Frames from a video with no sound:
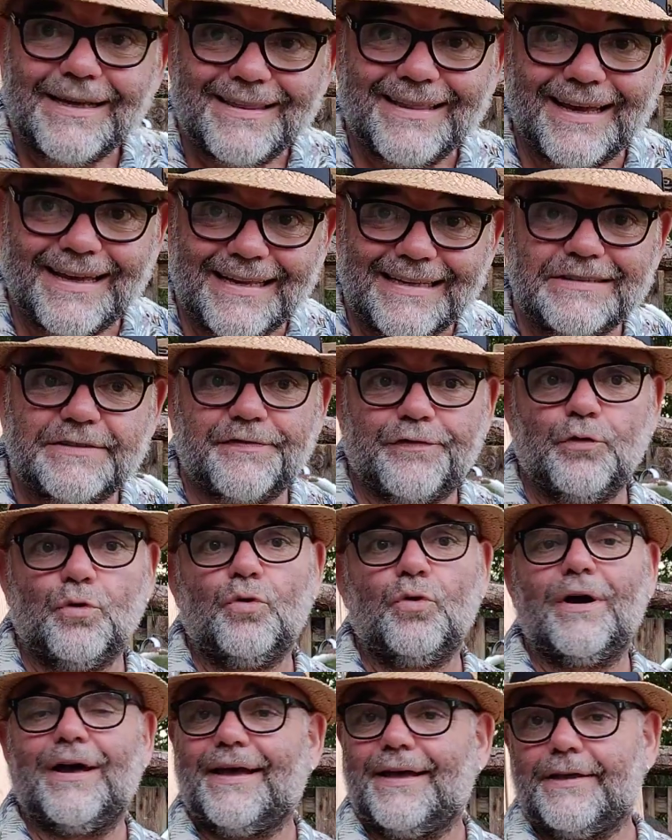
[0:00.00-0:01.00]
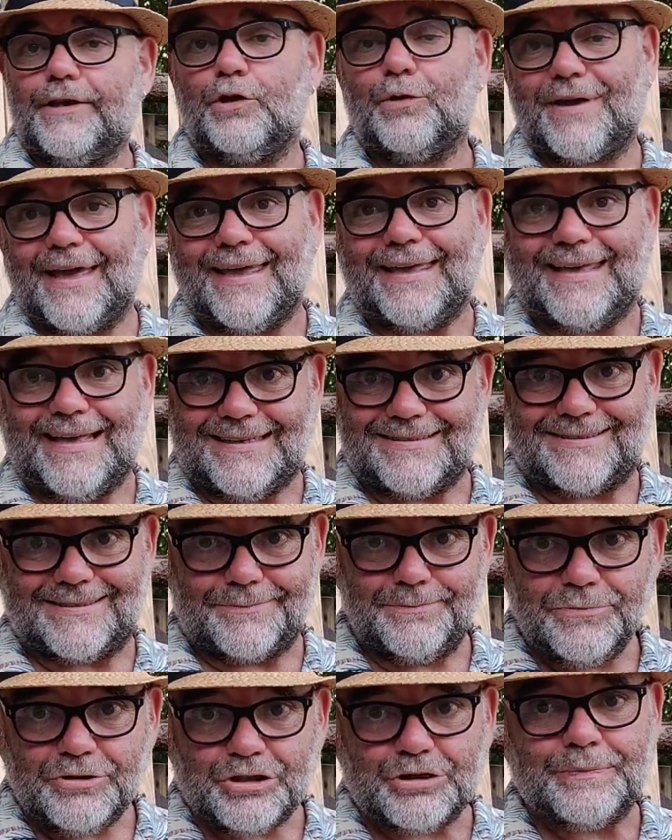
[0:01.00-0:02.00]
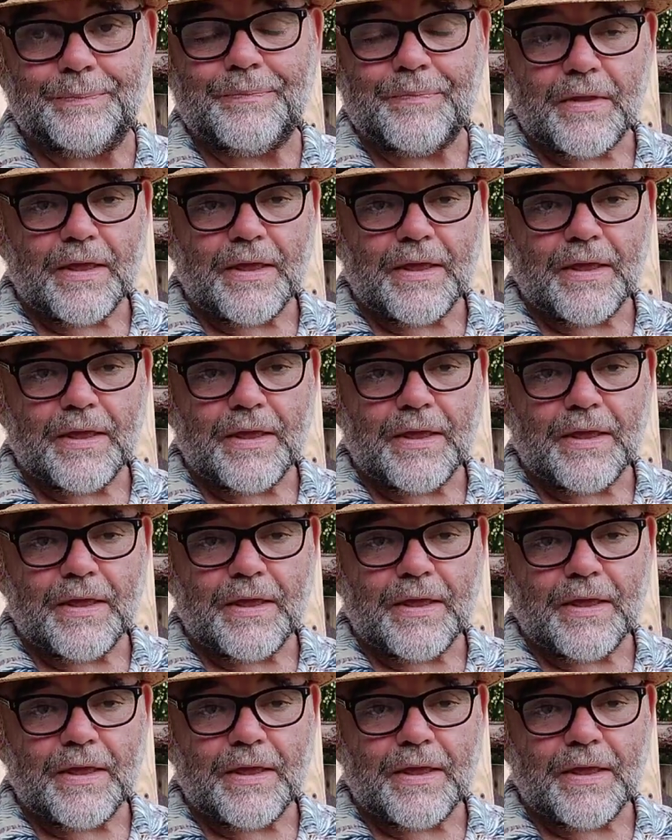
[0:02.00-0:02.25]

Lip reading: that is for UK customs.